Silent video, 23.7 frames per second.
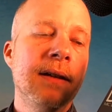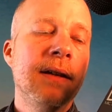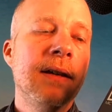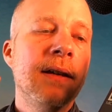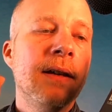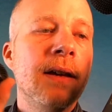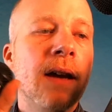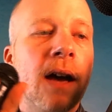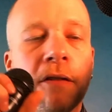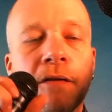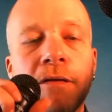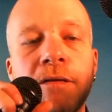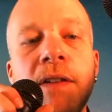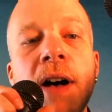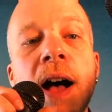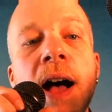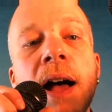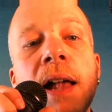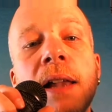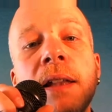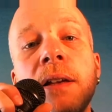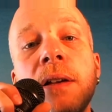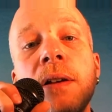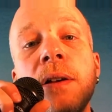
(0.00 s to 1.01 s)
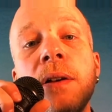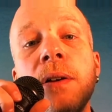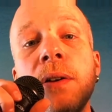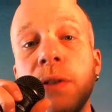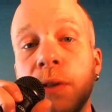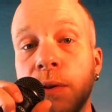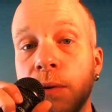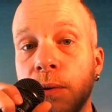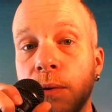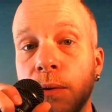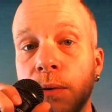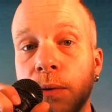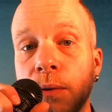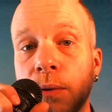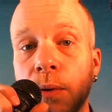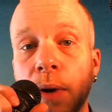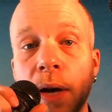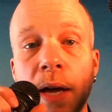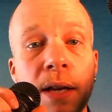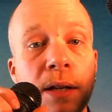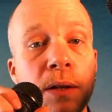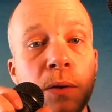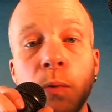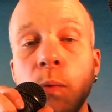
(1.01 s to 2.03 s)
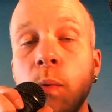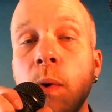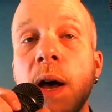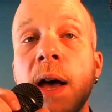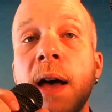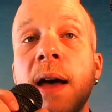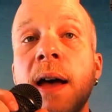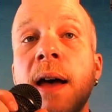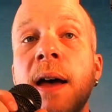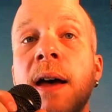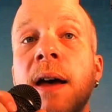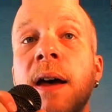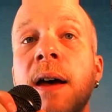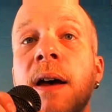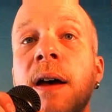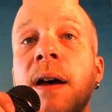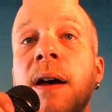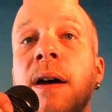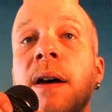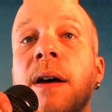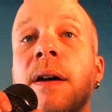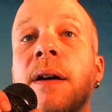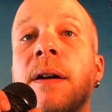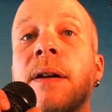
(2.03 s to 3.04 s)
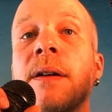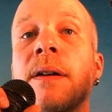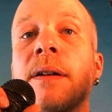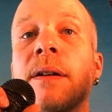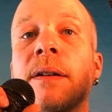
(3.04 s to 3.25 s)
I'll follow you anywhere.